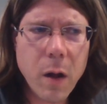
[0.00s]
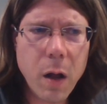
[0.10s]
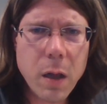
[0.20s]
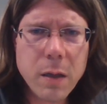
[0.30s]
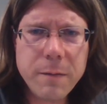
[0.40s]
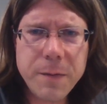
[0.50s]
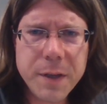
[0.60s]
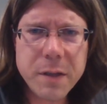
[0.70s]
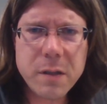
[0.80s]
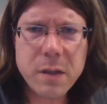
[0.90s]
All of
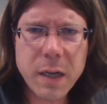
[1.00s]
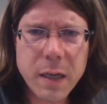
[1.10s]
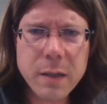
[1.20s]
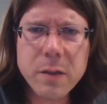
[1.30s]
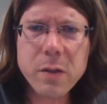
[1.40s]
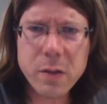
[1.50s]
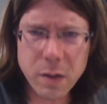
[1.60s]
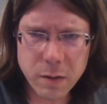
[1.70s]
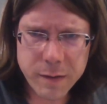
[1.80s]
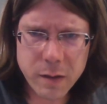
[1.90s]
this in
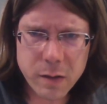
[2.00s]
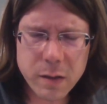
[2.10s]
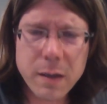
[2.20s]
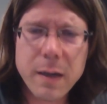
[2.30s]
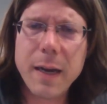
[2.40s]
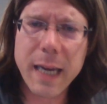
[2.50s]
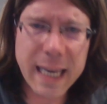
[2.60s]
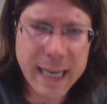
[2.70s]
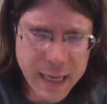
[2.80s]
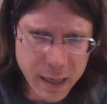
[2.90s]
service
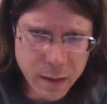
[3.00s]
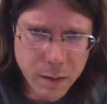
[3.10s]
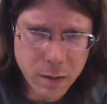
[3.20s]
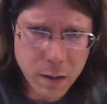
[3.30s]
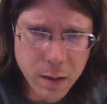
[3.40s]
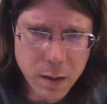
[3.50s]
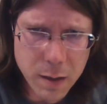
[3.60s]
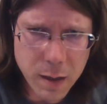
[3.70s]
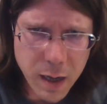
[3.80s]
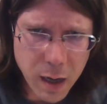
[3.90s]
again
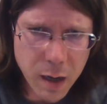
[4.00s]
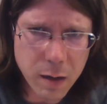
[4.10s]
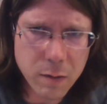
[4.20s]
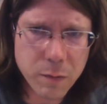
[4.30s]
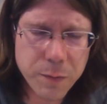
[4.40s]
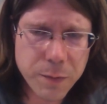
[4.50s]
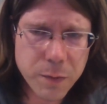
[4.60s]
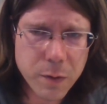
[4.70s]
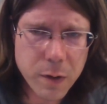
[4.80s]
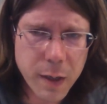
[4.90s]
of
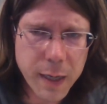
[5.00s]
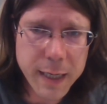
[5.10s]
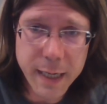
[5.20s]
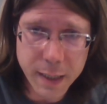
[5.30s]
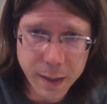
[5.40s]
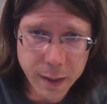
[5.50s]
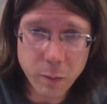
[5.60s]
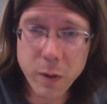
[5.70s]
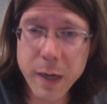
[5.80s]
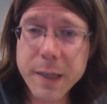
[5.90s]
attending,
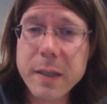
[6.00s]
right?